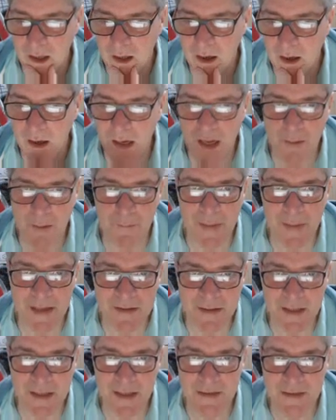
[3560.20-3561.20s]
I'll come back
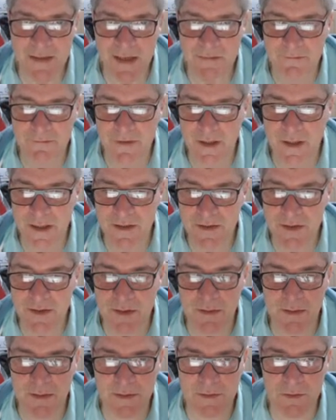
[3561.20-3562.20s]
to the
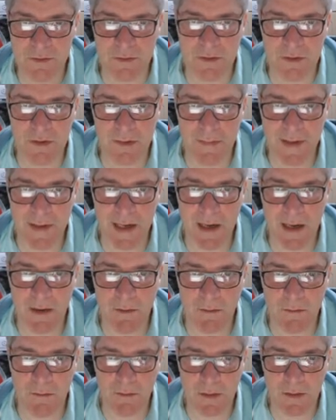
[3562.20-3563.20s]
STM32 and talk
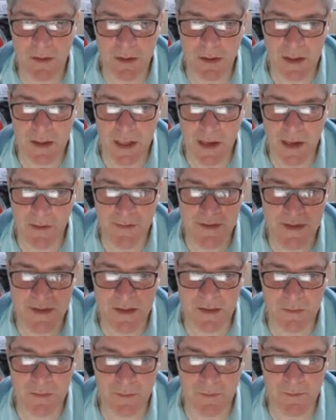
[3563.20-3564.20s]
about how it's
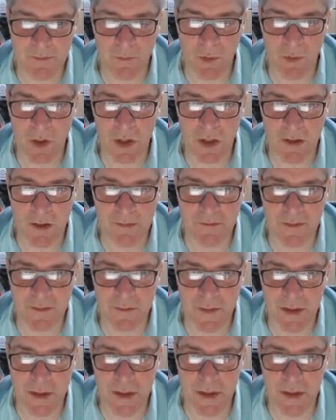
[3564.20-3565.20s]
going to work
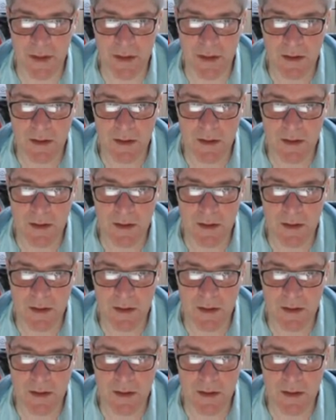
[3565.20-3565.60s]
from a.